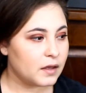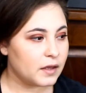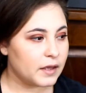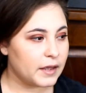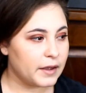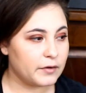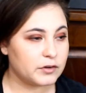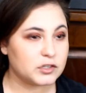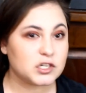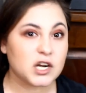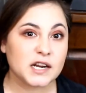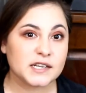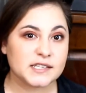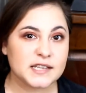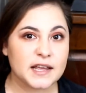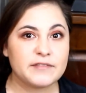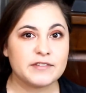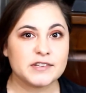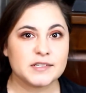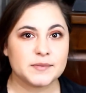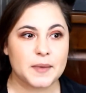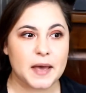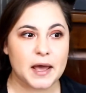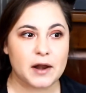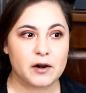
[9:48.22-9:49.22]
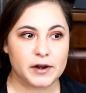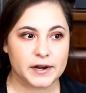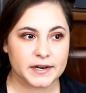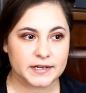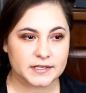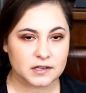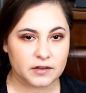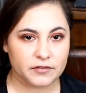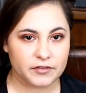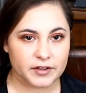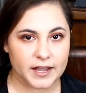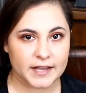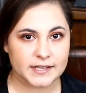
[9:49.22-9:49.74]
He was trying to save his battery and
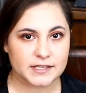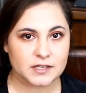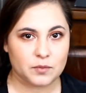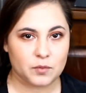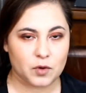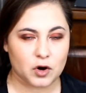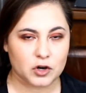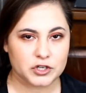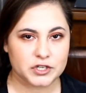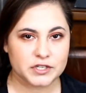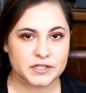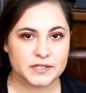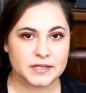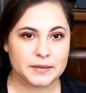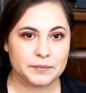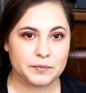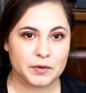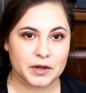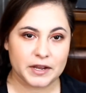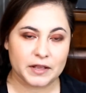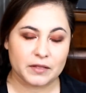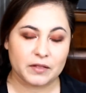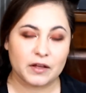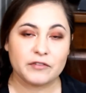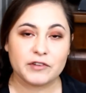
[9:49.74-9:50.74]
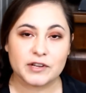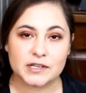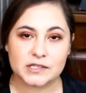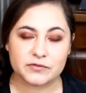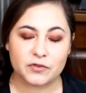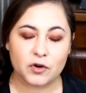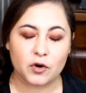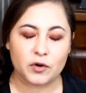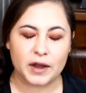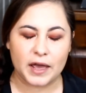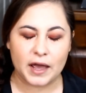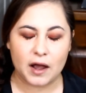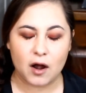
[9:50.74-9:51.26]
stuff in case of emergency, but he left his
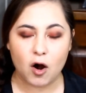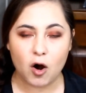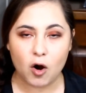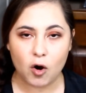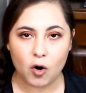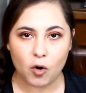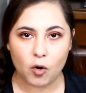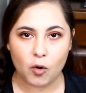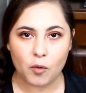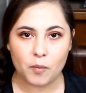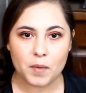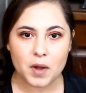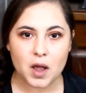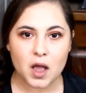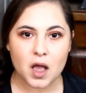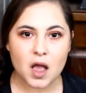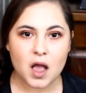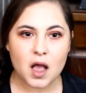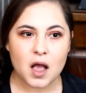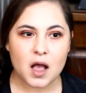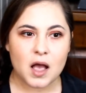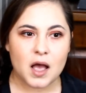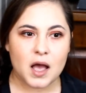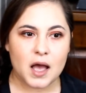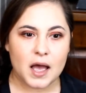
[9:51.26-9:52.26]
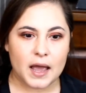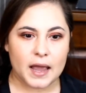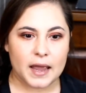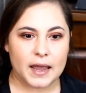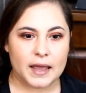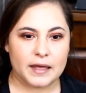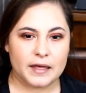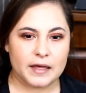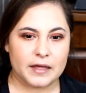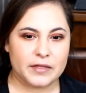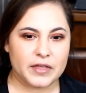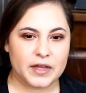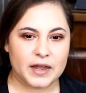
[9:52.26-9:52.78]
phone at home.
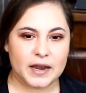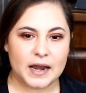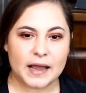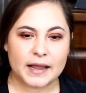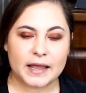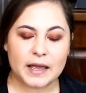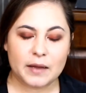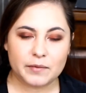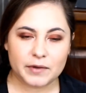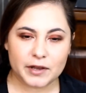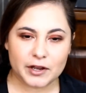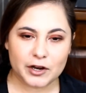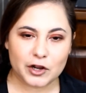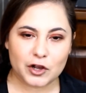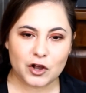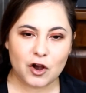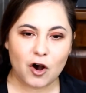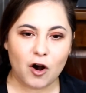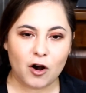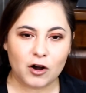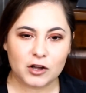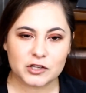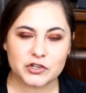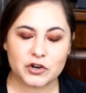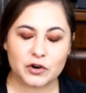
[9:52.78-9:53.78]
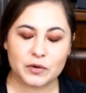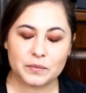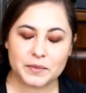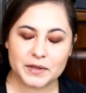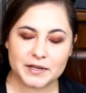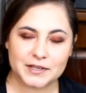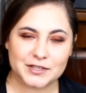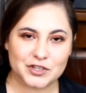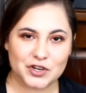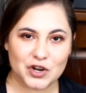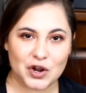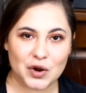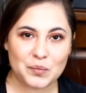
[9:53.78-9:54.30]
And then I kept getting calls from
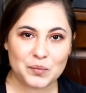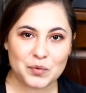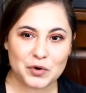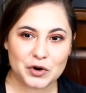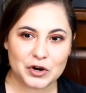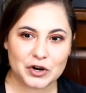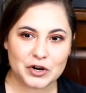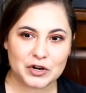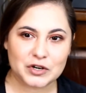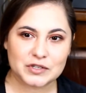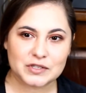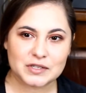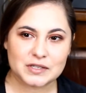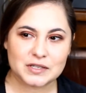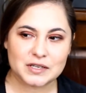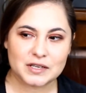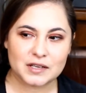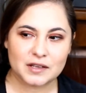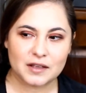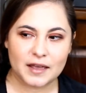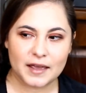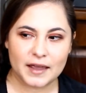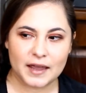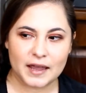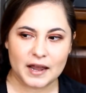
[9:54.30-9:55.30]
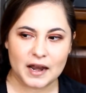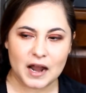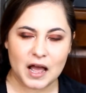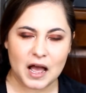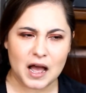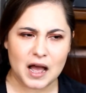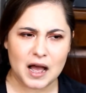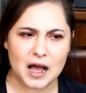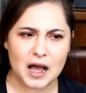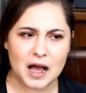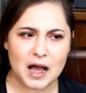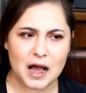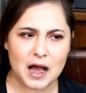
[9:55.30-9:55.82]
these numbers, and
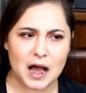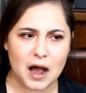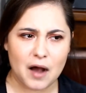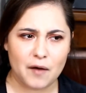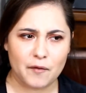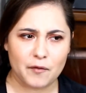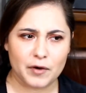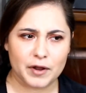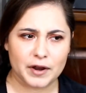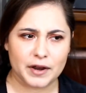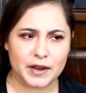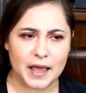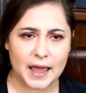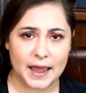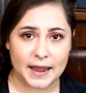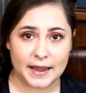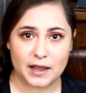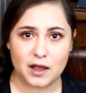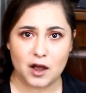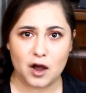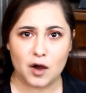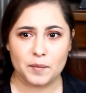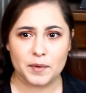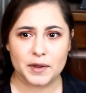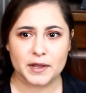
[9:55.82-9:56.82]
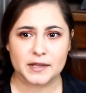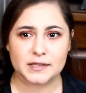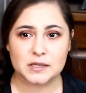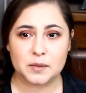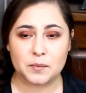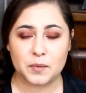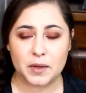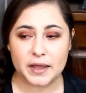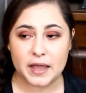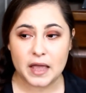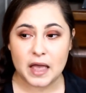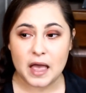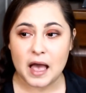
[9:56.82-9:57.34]
I would hang up because I'm
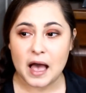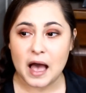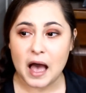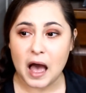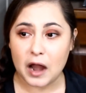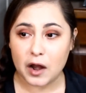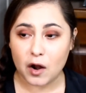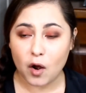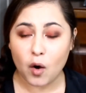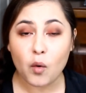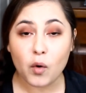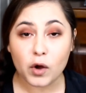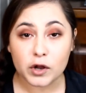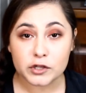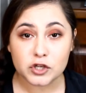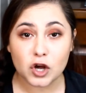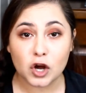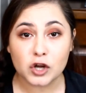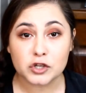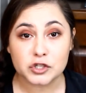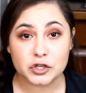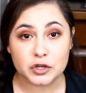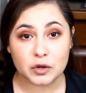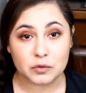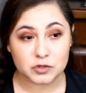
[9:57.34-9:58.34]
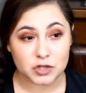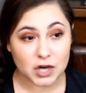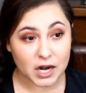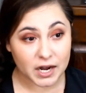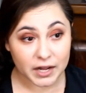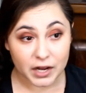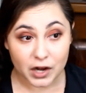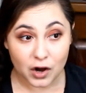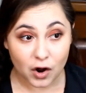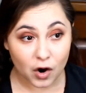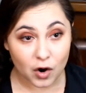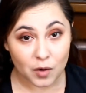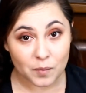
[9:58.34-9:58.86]
like, I don't want to talk to you. I'm trying to
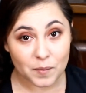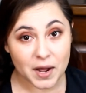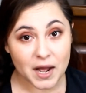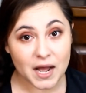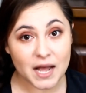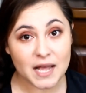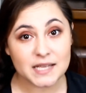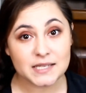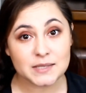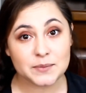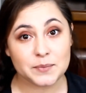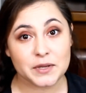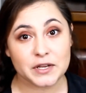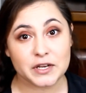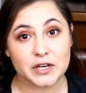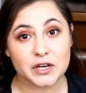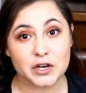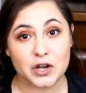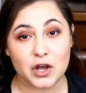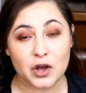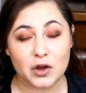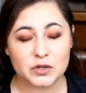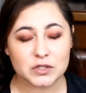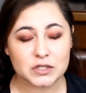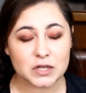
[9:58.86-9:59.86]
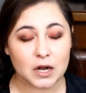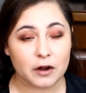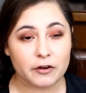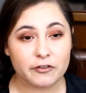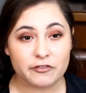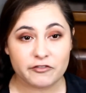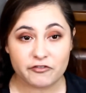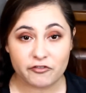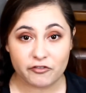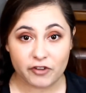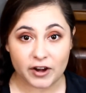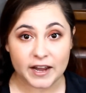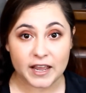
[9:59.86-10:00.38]
get a hold of my husband, you know, stop
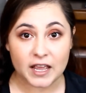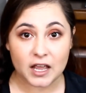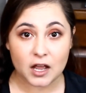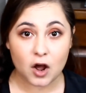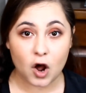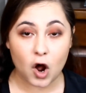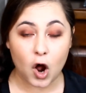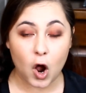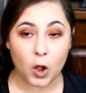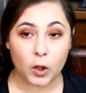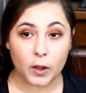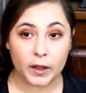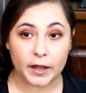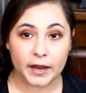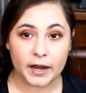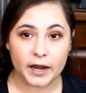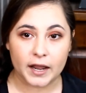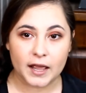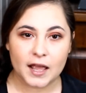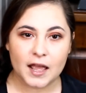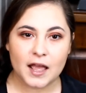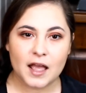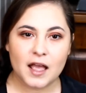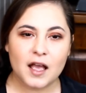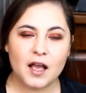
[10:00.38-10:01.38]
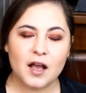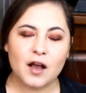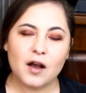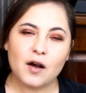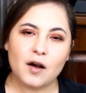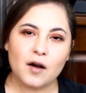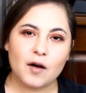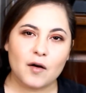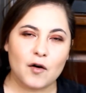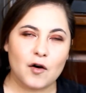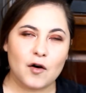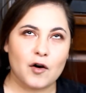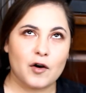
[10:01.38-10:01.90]
freaking calling.
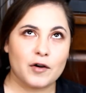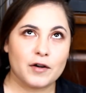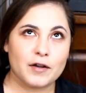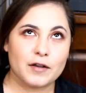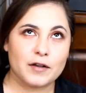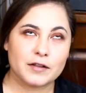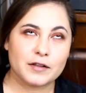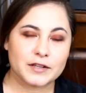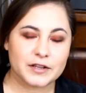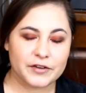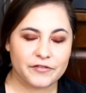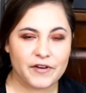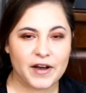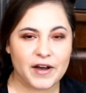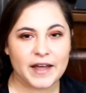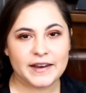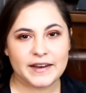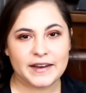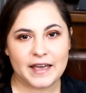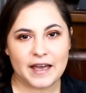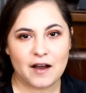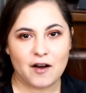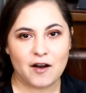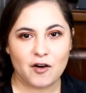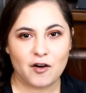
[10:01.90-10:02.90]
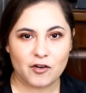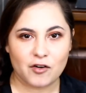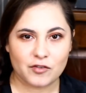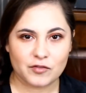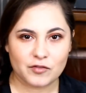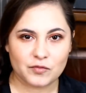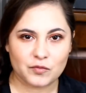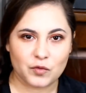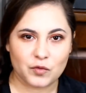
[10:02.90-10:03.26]
Well, to find out